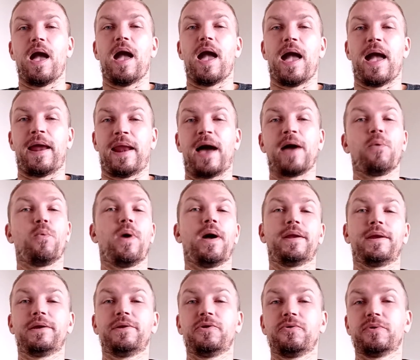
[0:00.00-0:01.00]
And I
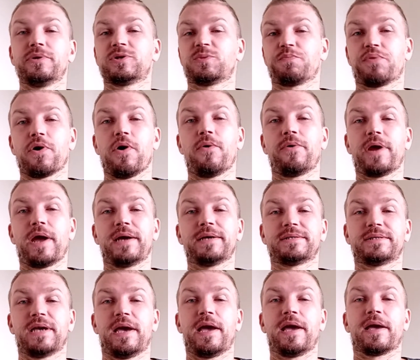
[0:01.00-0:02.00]
went into his pro day
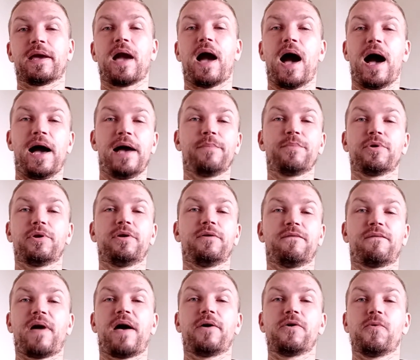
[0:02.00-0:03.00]
saying, I'm going to
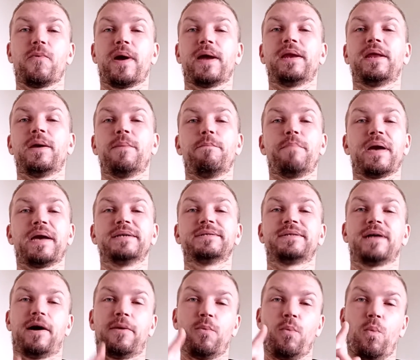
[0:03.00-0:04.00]
evaluate him
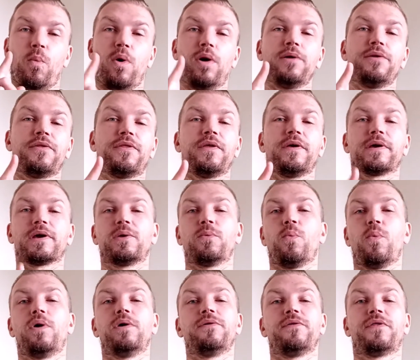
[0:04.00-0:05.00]
based on one thing
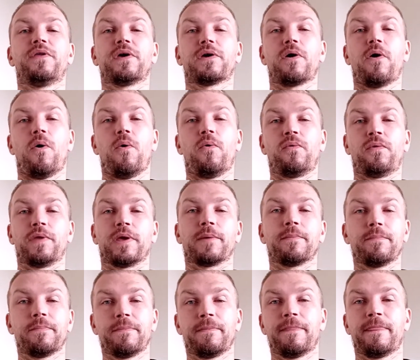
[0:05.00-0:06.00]
and one thing only.
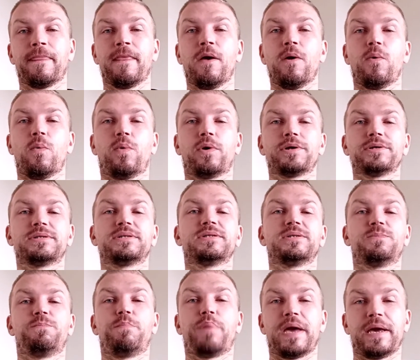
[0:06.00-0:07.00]
What does
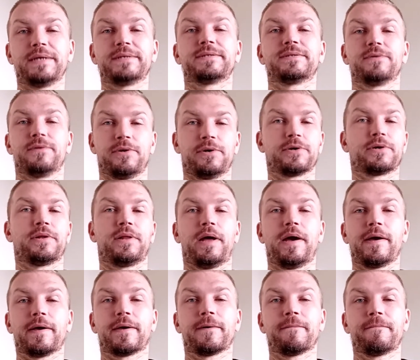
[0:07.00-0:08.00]
his base look
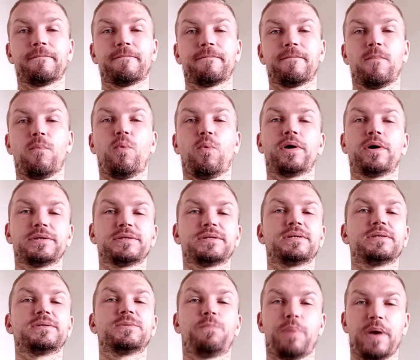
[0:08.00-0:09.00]
like? What does
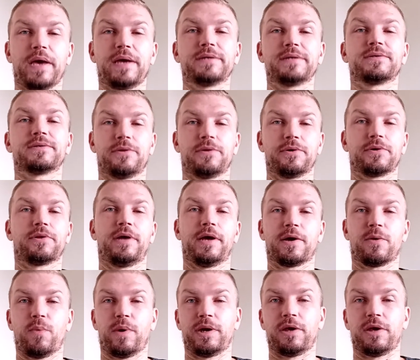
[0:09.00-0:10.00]
his base look
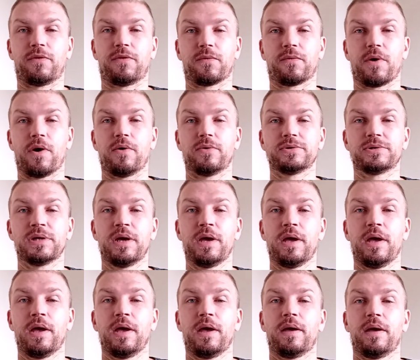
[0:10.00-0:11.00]
like when he throws?
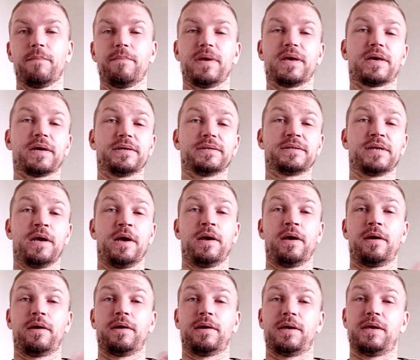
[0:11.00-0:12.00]
Because
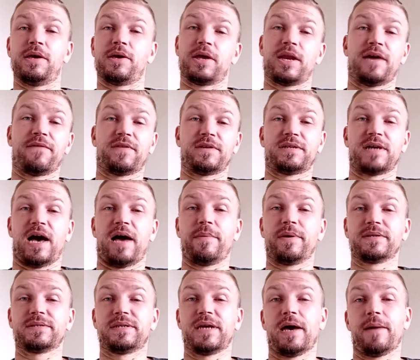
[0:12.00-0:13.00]
he could have the
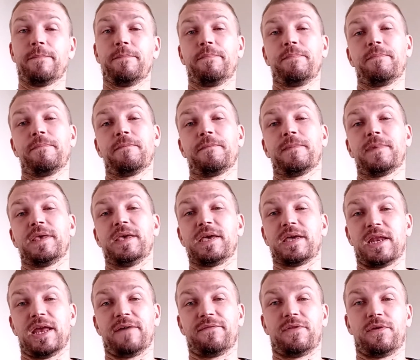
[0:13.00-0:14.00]
timing step, he
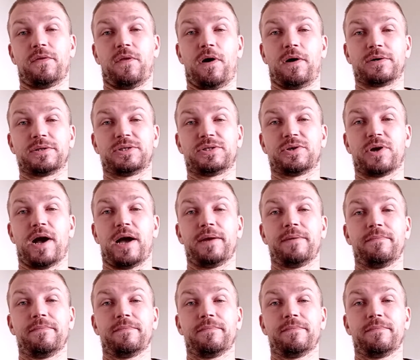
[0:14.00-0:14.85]
could have the long stride.